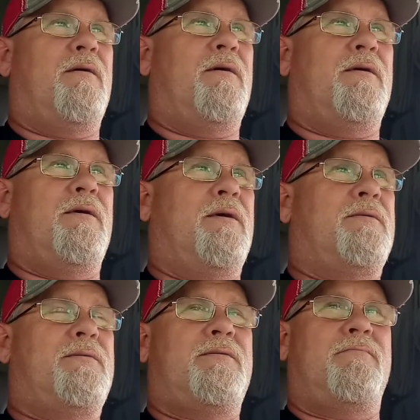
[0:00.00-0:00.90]

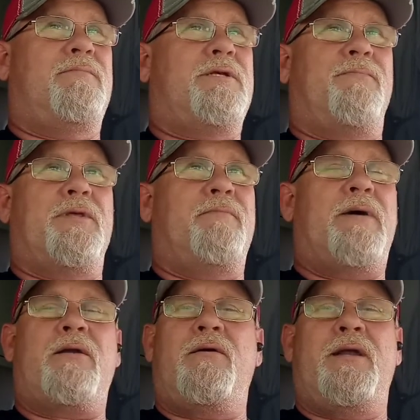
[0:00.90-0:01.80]
It's something
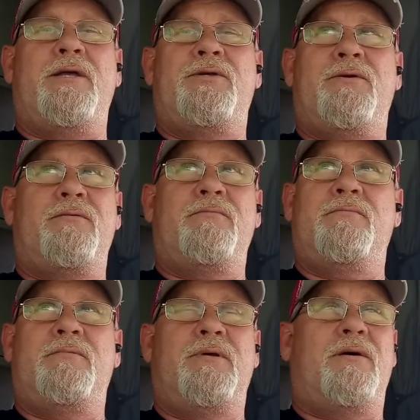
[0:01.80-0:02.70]
about our nature.
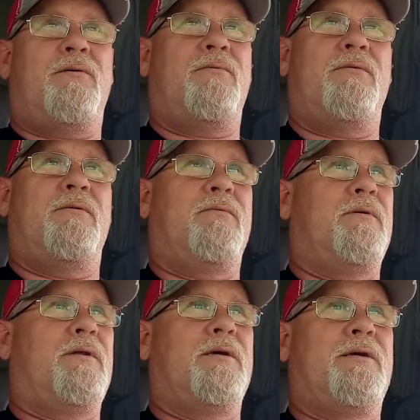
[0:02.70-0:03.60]
You know,
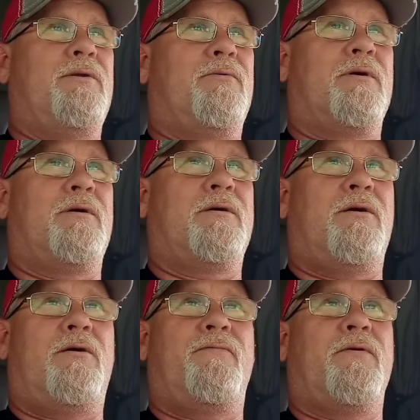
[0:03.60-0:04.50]
we'll ignore a
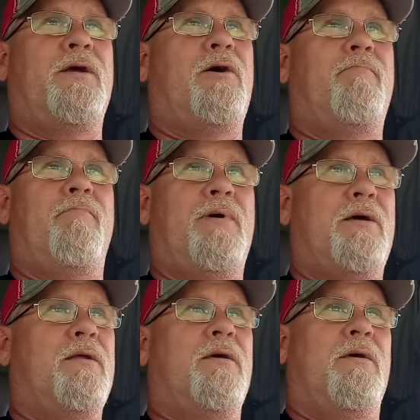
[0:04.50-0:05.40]
call for help,
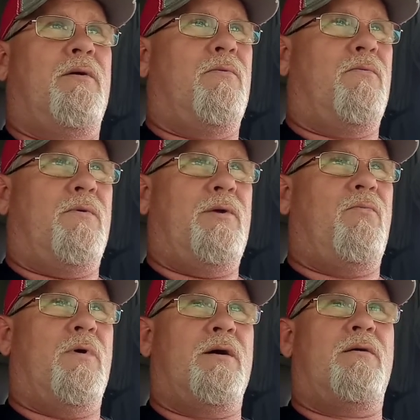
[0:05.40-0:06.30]
but we
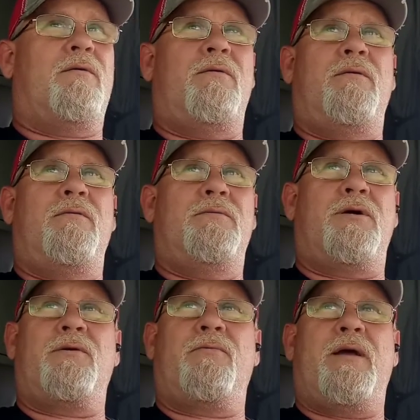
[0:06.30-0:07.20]
will
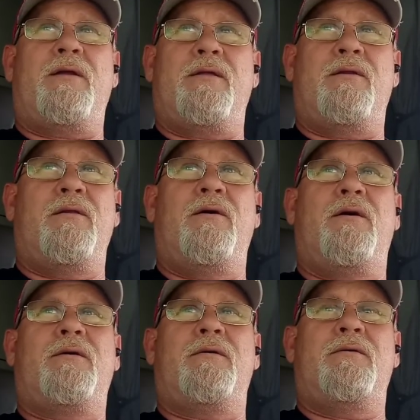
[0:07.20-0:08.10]
turn around and
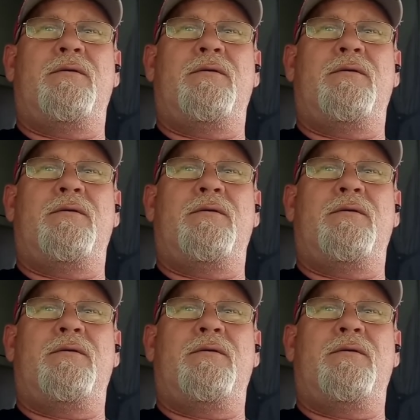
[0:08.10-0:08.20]
look